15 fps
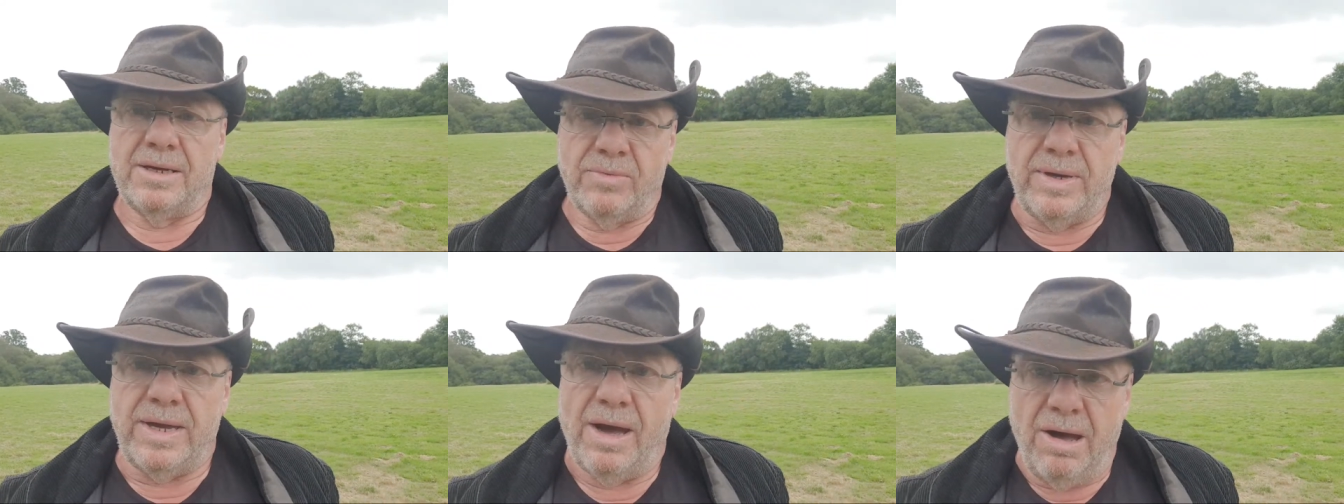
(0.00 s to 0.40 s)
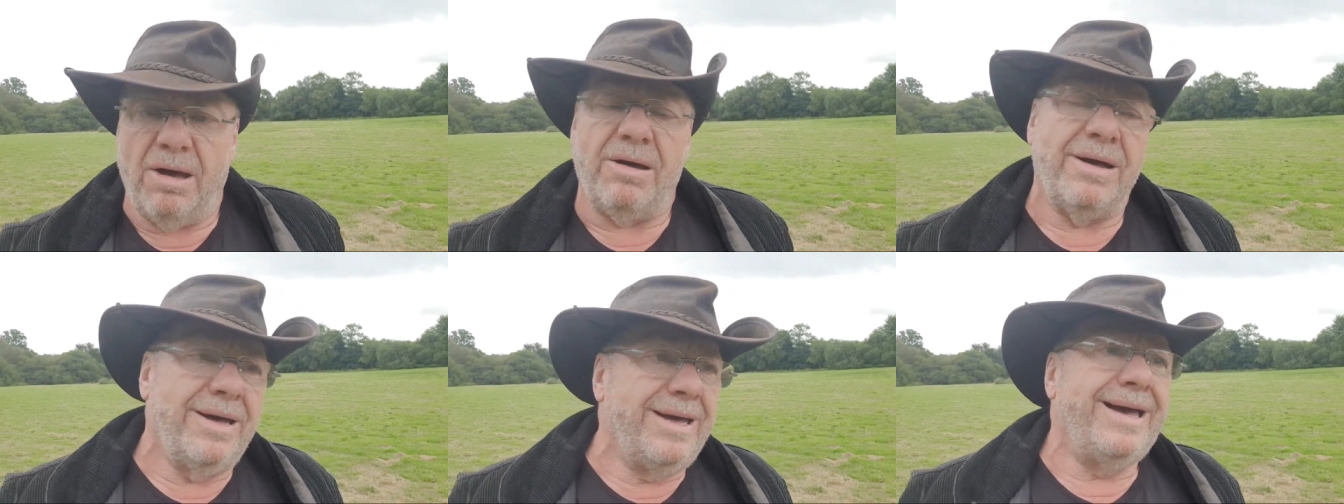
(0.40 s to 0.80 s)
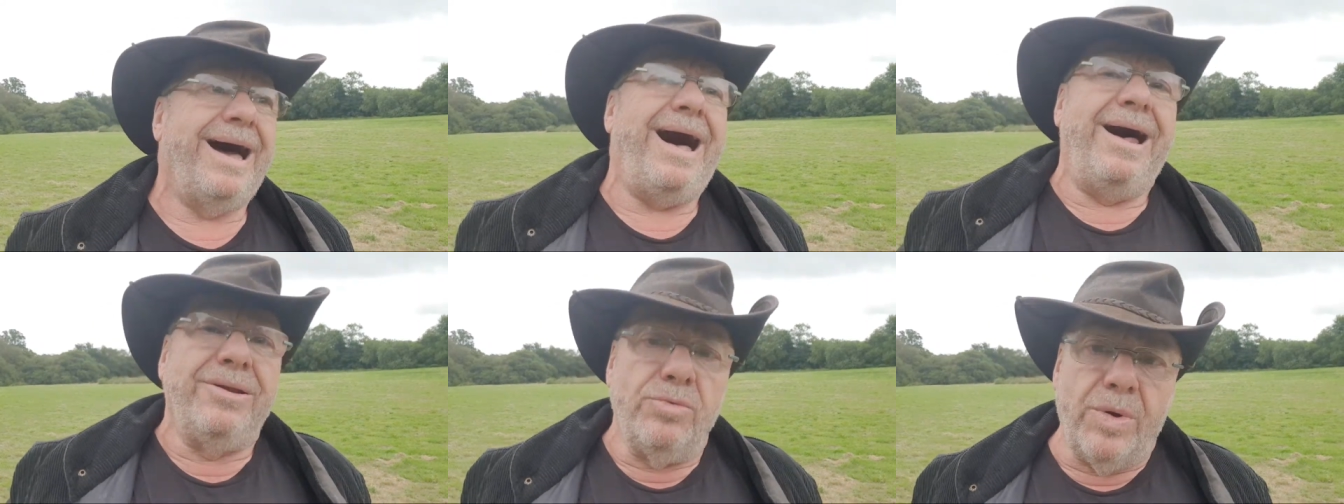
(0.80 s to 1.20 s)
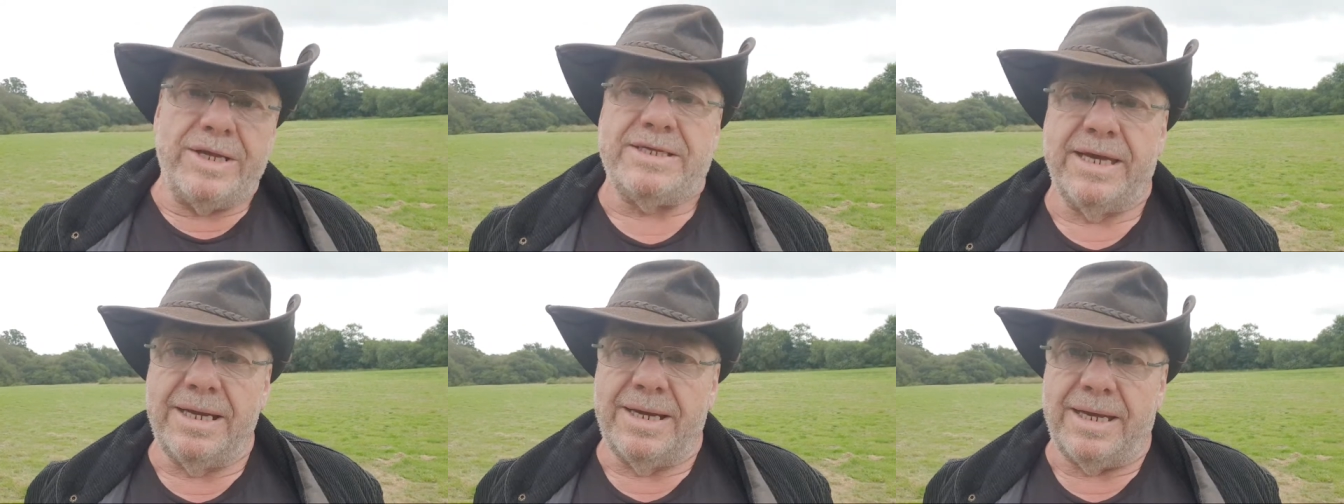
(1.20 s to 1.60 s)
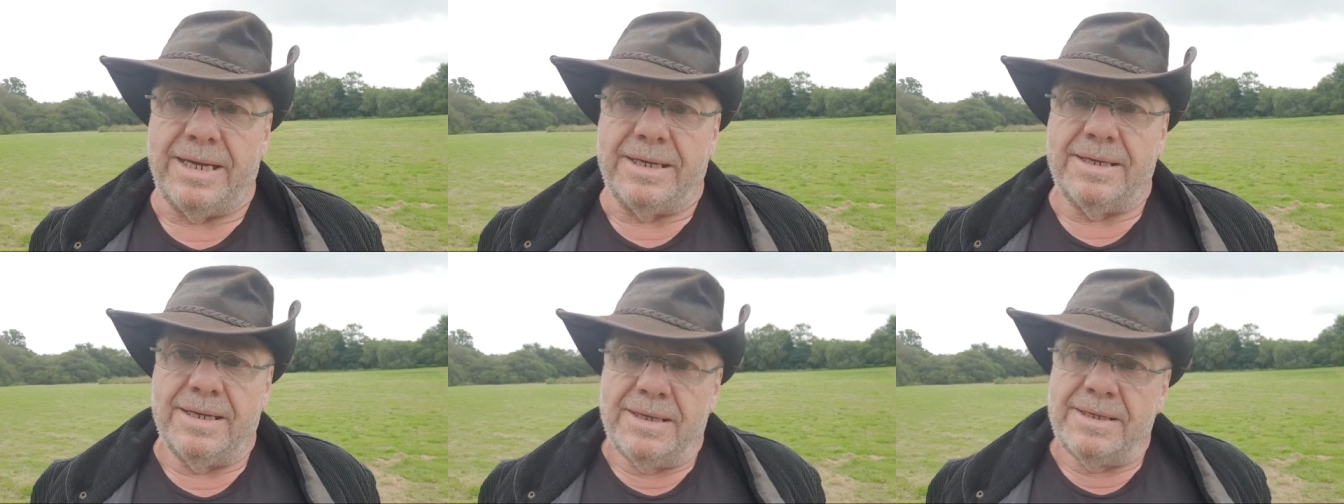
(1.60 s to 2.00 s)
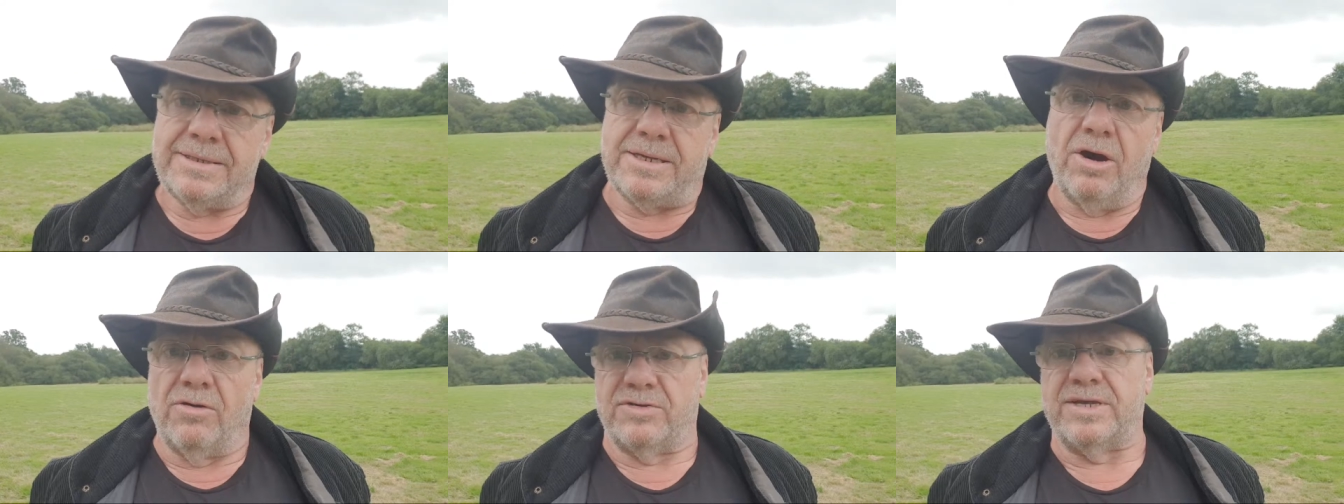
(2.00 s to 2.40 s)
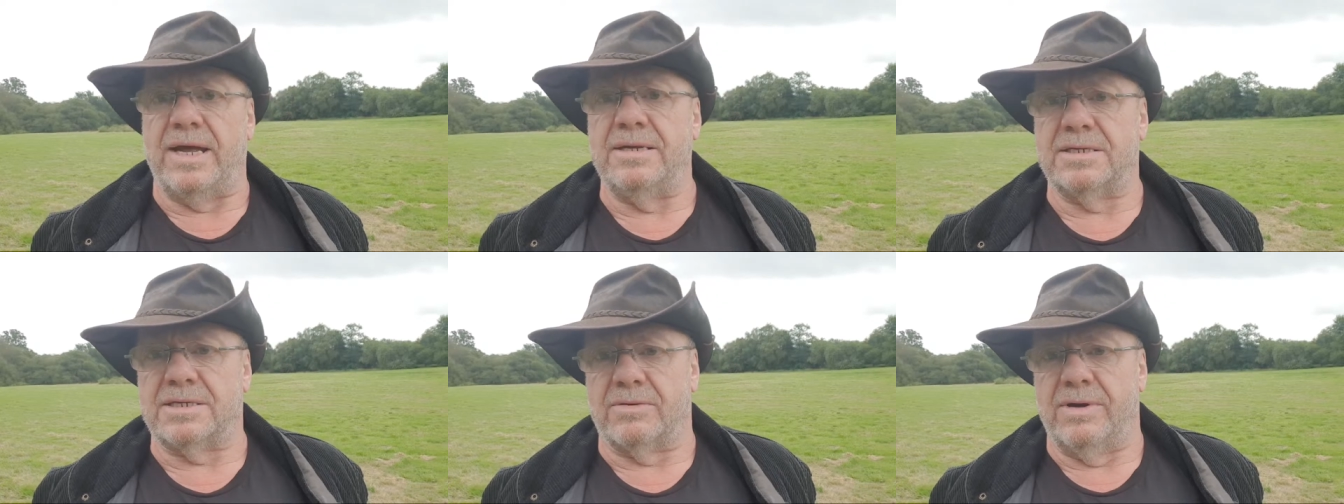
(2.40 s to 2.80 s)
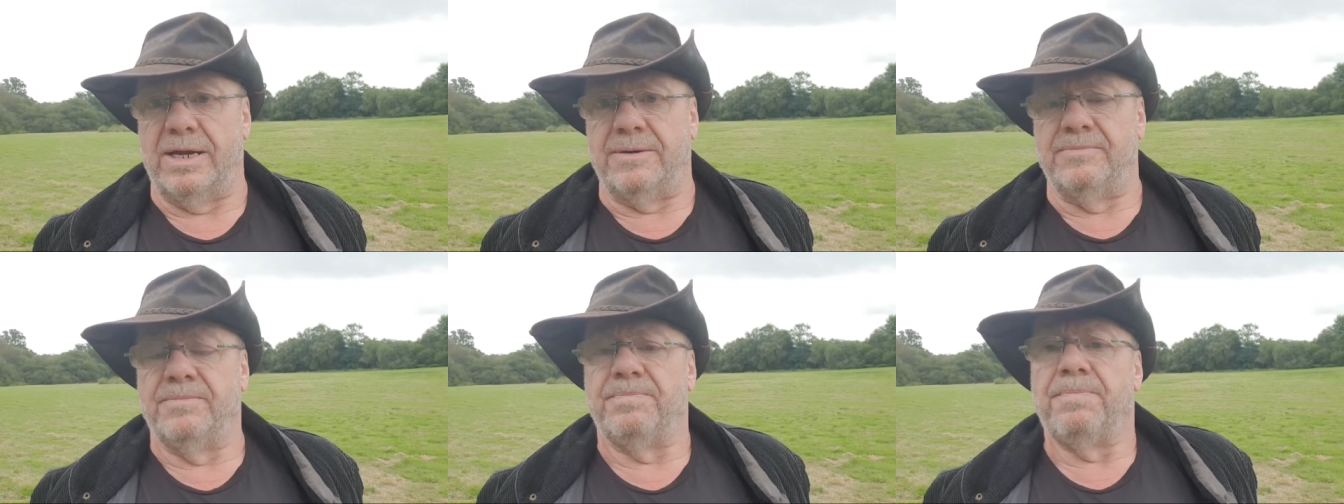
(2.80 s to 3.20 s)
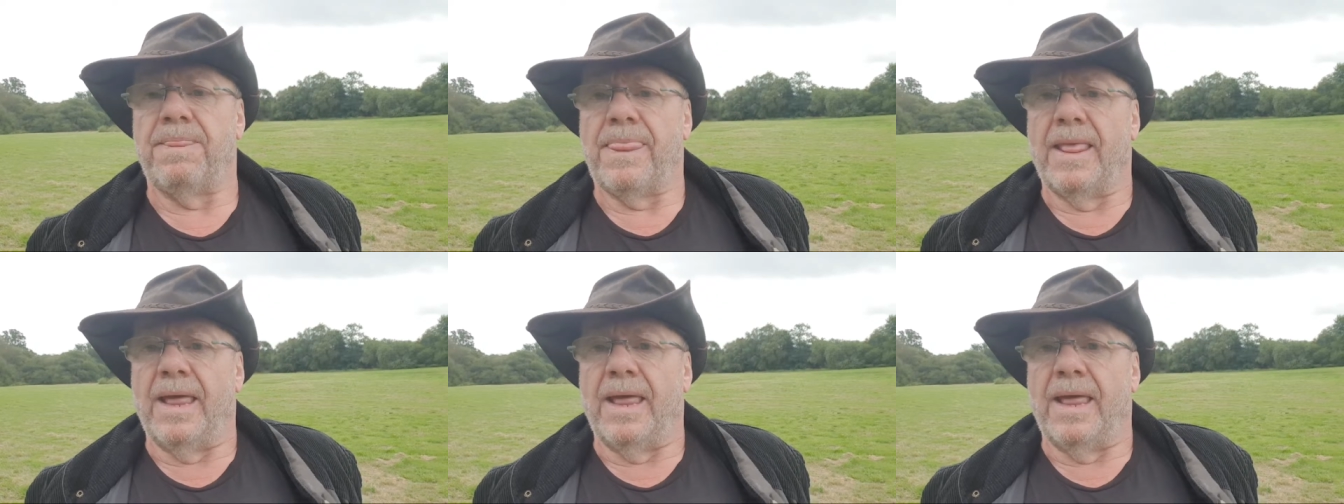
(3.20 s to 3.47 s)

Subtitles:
we are unwittingly self-censoring.